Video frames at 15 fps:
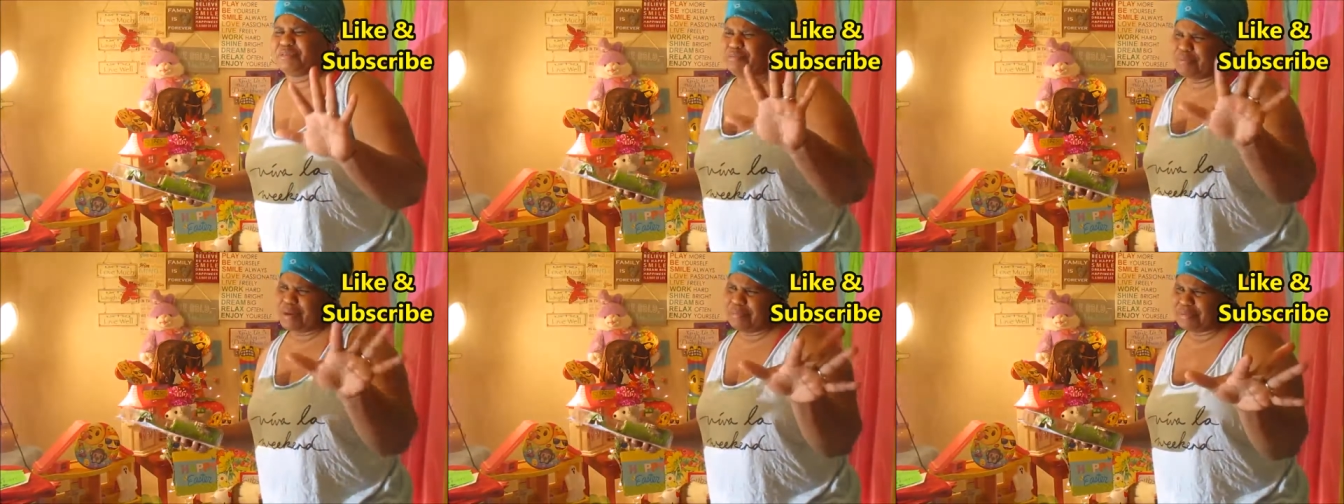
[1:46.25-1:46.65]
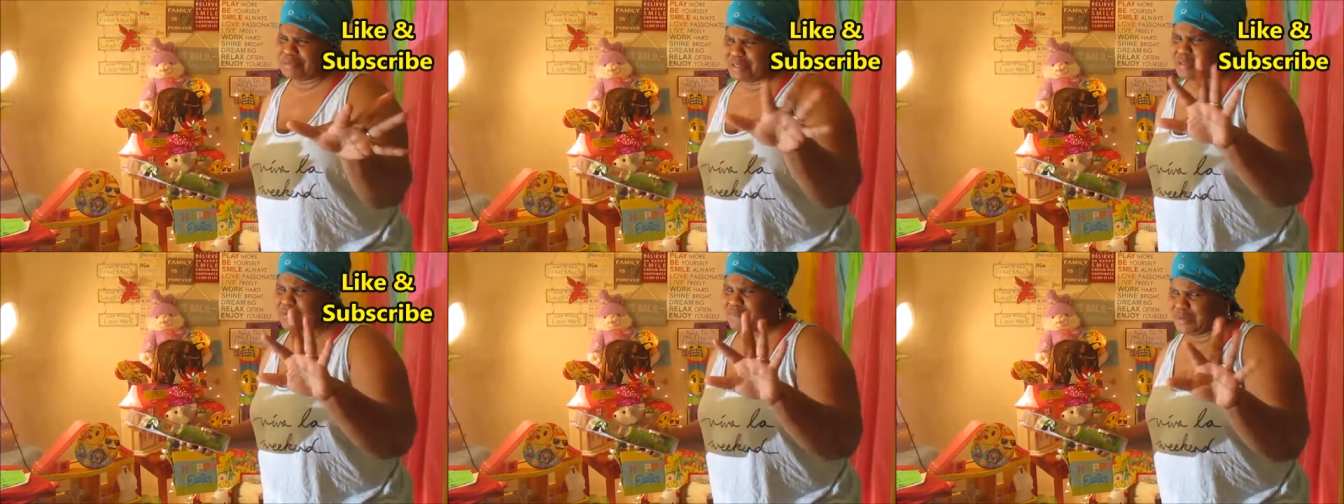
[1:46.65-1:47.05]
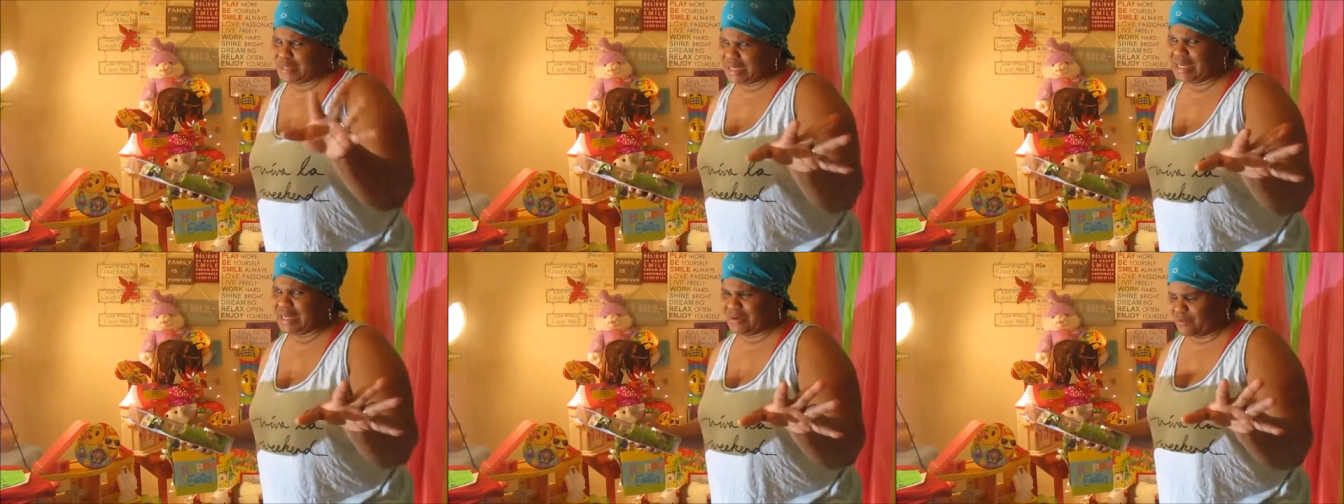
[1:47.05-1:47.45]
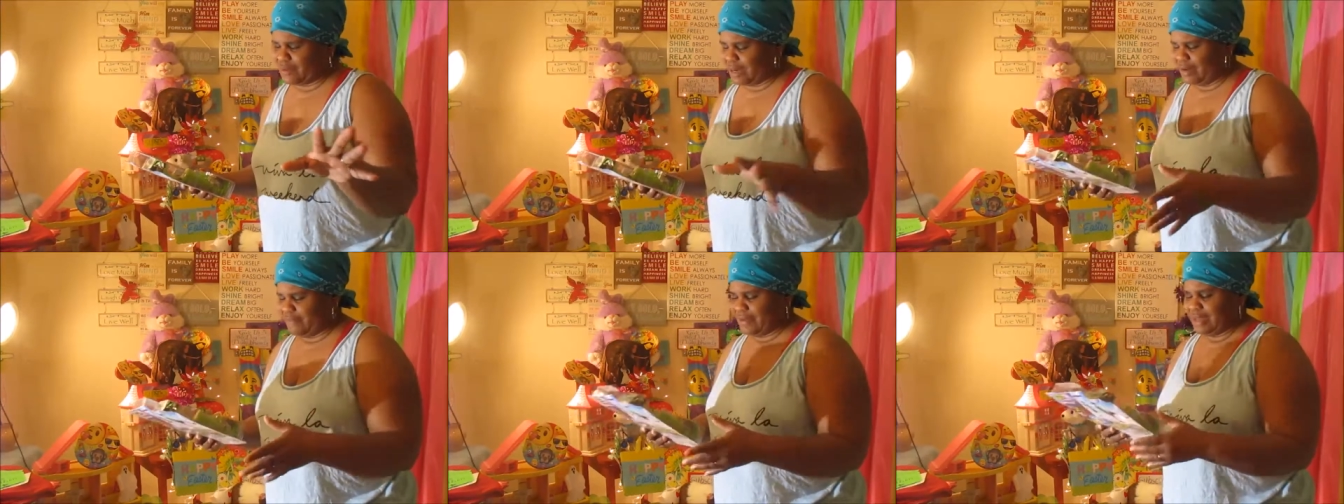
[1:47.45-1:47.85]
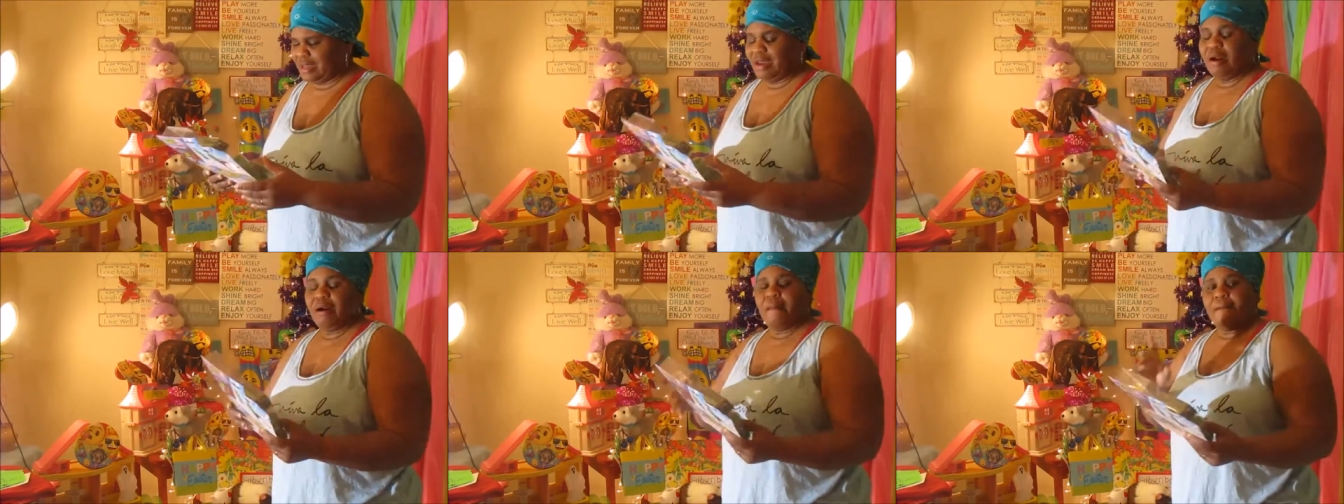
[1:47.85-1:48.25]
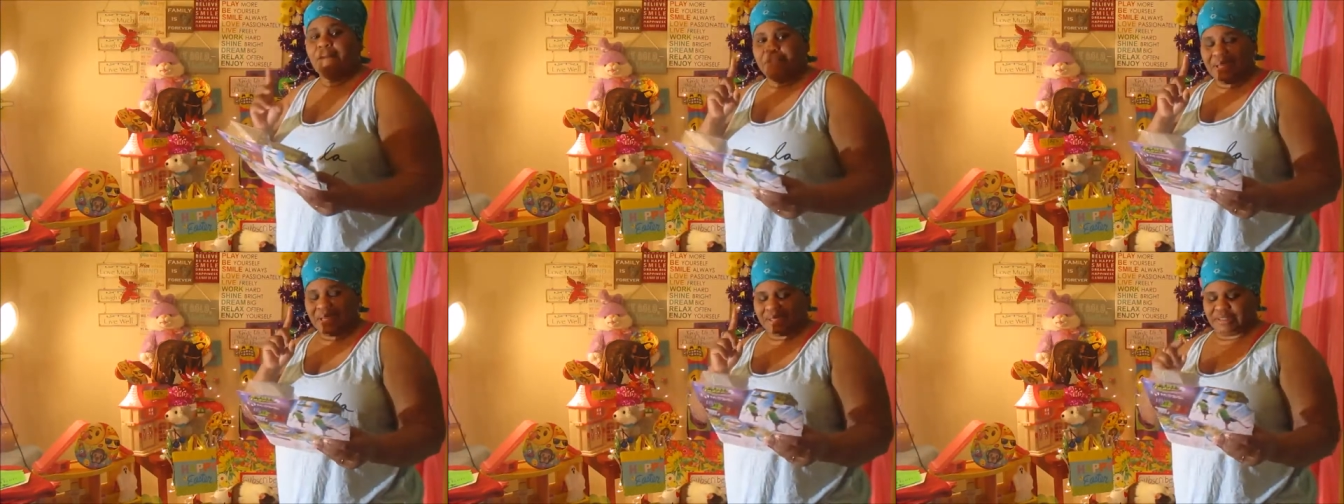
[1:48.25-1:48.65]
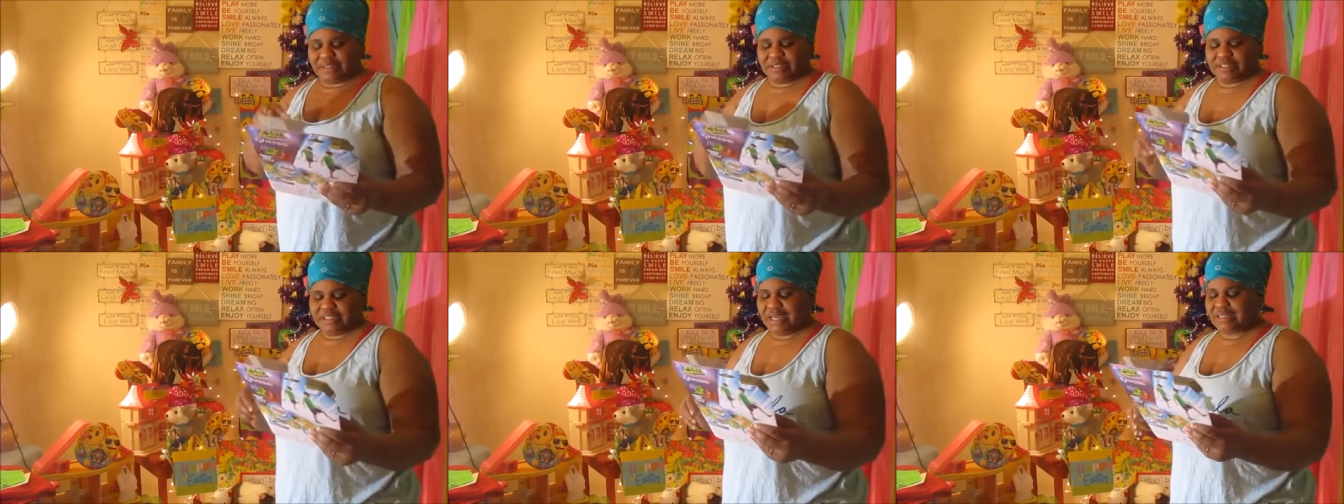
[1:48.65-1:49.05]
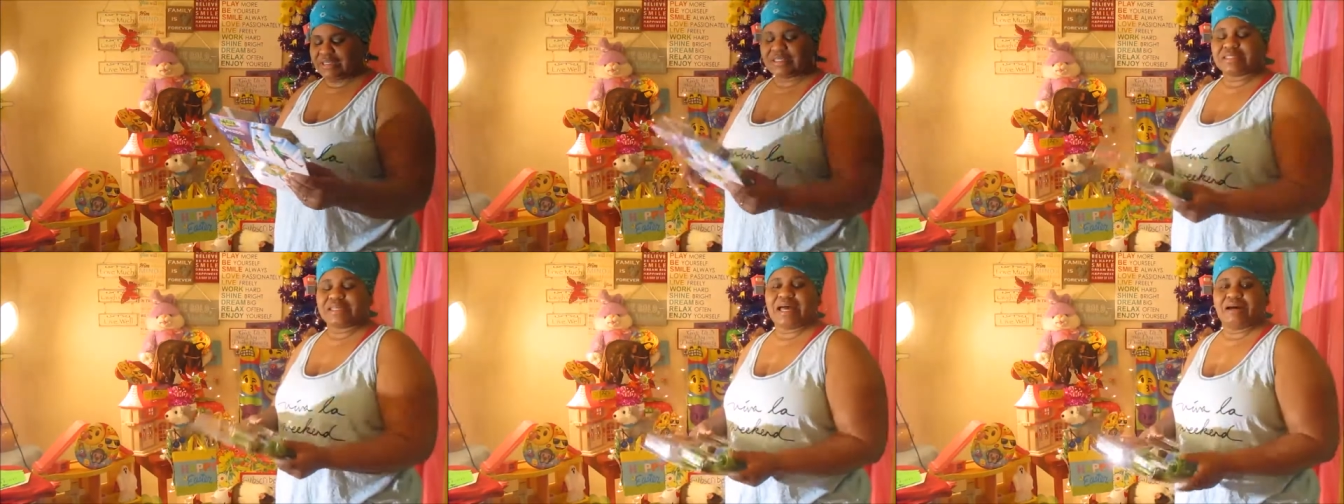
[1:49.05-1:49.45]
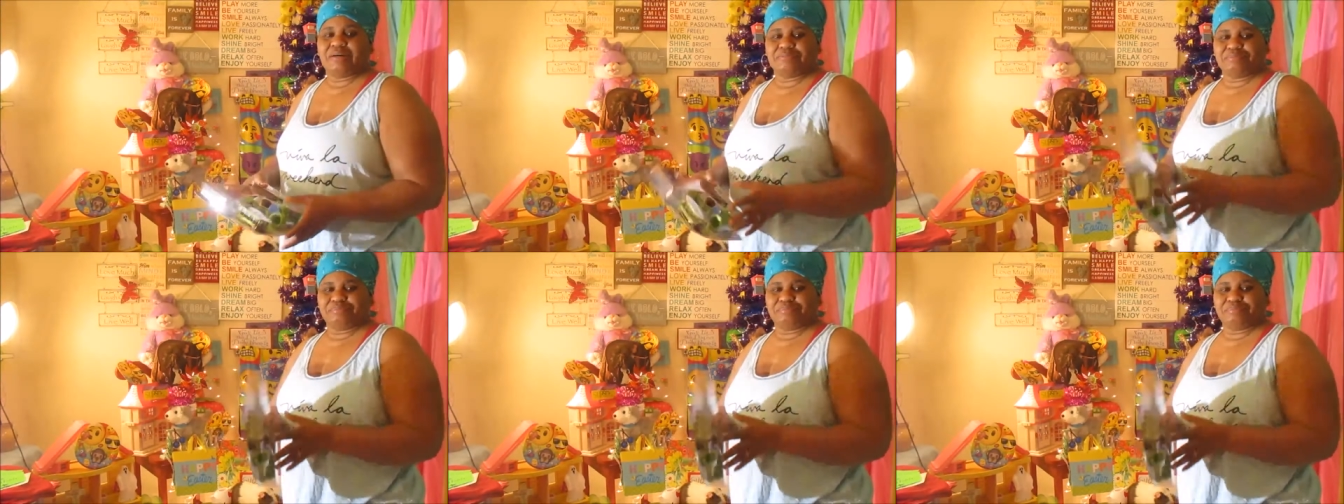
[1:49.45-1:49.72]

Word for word: you probably seen a video of it. But check this out.